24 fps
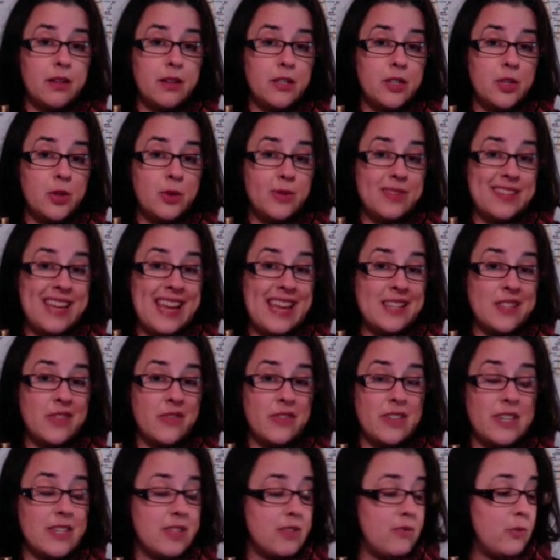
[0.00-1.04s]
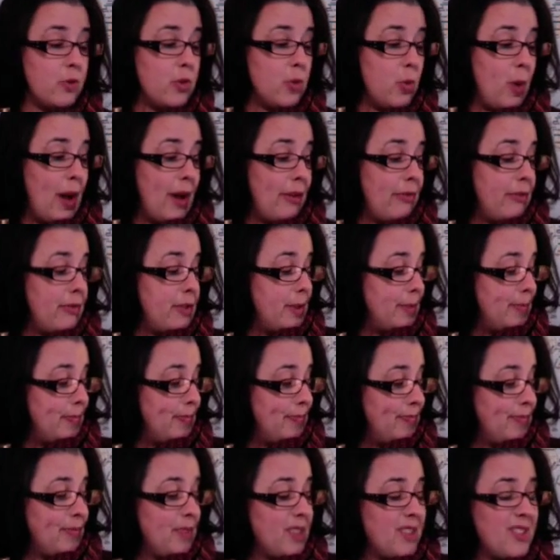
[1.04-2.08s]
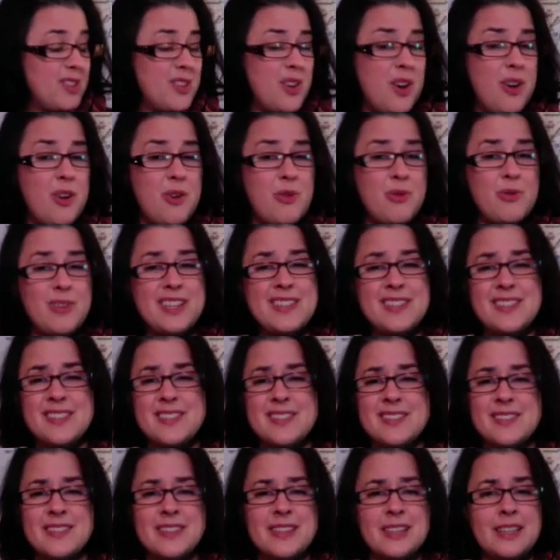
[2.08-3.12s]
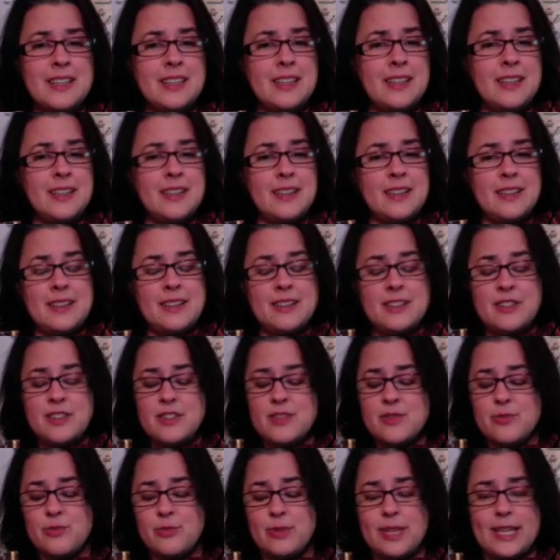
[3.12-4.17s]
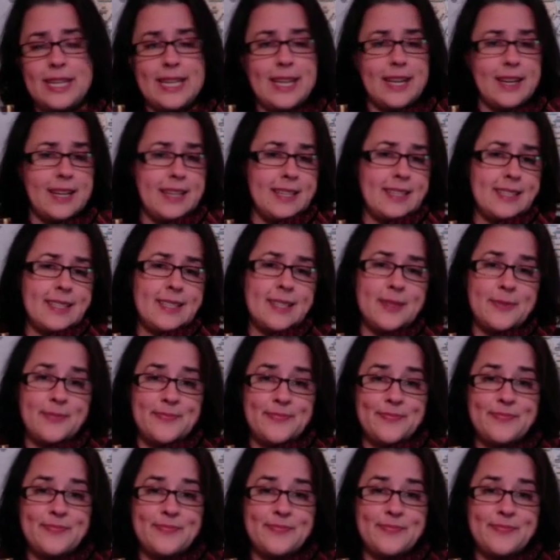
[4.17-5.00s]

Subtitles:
2 skeins of this for the weft. So it's just really nice.